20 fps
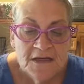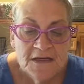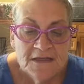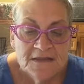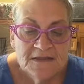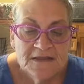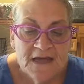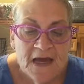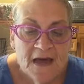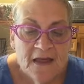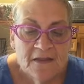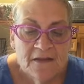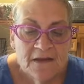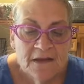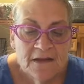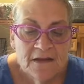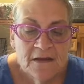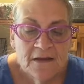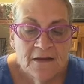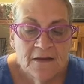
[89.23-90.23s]

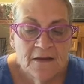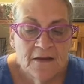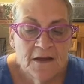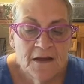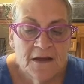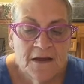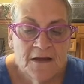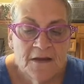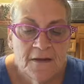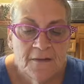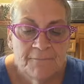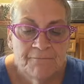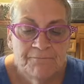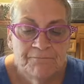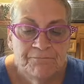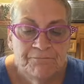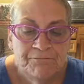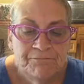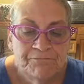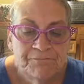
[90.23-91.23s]
Sally,
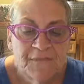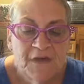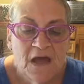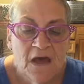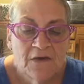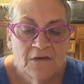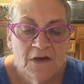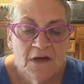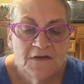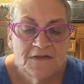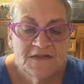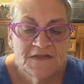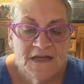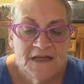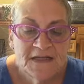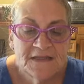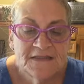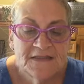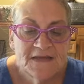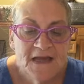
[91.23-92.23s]
Coco
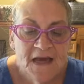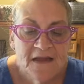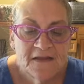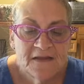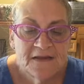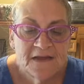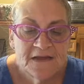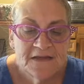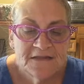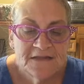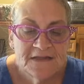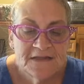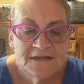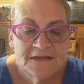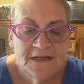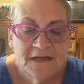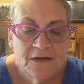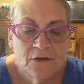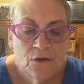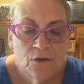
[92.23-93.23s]
said Sally doesn't
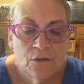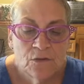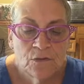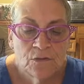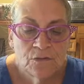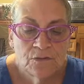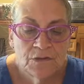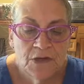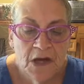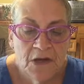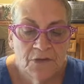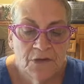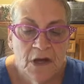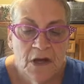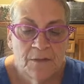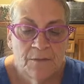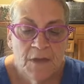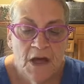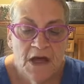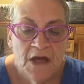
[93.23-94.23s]
tell
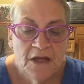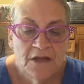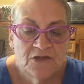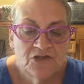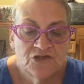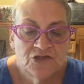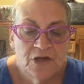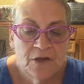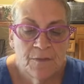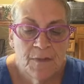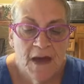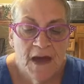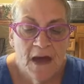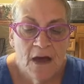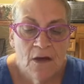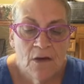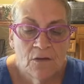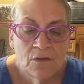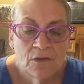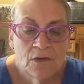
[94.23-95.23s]
Coco much
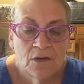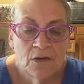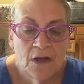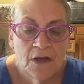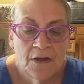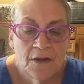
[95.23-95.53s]
about